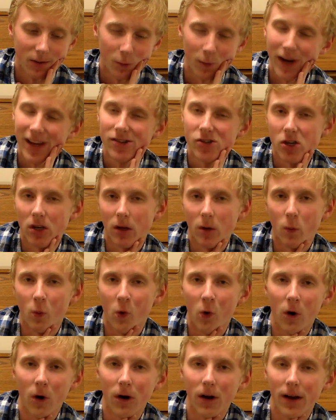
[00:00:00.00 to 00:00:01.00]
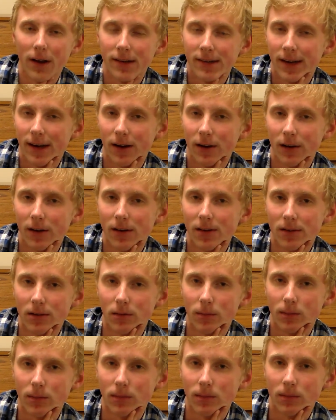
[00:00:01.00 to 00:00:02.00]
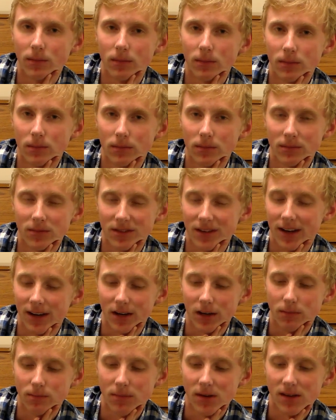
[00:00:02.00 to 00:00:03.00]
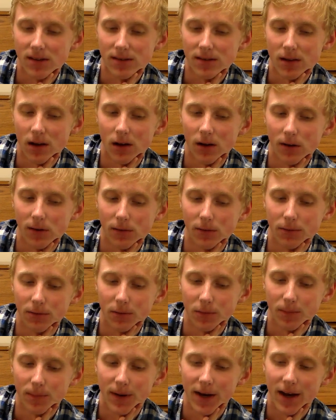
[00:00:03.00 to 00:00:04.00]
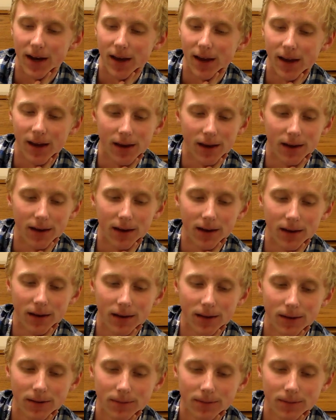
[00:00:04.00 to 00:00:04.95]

waging a war on terrorism. It's not going to be solved by